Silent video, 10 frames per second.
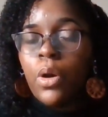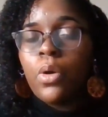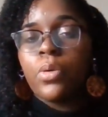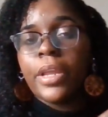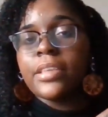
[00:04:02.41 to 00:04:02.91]

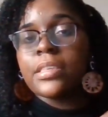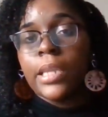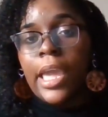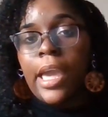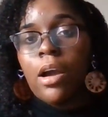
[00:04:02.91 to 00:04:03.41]
oh, that's a
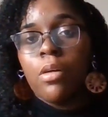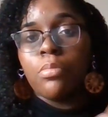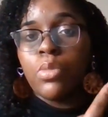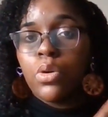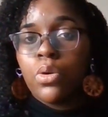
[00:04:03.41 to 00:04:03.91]
cow,
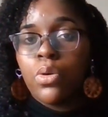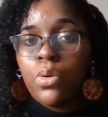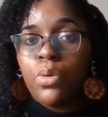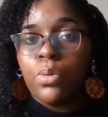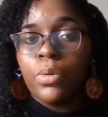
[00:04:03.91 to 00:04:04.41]

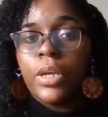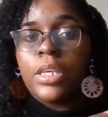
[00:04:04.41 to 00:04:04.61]
moo.